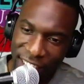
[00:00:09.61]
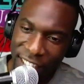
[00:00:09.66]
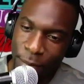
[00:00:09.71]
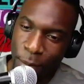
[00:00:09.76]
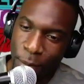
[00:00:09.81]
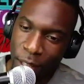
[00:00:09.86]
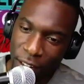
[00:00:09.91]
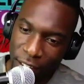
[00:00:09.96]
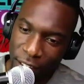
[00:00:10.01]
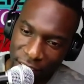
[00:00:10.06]

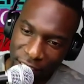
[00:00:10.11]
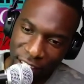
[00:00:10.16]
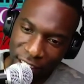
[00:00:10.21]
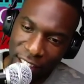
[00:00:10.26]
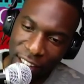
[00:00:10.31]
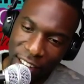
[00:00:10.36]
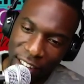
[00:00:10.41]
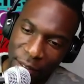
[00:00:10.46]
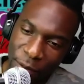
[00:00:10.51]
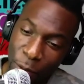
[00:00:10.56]
Miller, and
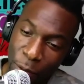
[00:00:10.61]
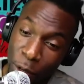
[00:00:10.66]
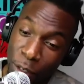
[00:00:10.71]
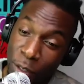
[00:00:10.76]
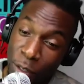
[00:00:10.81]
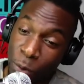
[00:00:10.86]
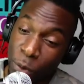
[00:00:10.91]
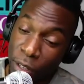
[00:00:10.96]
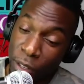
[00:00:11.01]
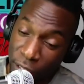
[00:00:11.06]
that voice
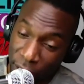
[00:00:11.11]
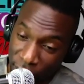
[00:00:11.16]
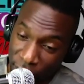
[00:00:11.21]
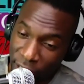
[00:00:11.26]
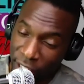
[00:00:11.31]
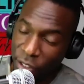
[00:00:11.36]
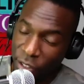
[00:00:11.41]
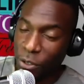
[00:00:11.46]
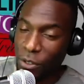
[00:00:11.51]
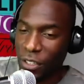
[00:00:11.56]
of reason
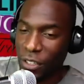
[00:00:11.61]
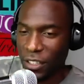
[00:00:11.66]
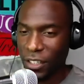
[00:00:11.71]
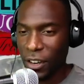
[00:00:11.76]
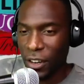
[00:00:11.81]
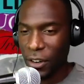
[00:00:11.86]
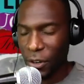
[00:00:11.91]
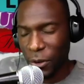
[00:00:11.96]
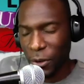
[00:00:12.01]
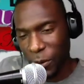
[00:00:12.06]
that you just
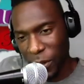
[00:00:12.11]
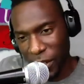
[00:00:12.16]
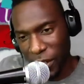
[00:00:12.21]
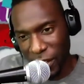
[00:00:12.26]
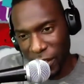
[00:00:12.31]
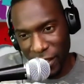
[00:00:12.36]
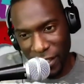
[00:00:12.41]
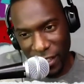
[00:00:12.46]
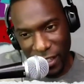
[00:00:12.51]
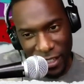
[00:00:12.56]
heard
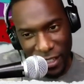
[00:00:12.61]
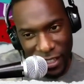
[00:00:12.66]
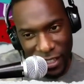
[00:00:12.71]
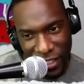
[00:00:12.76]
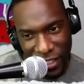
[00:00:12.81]
was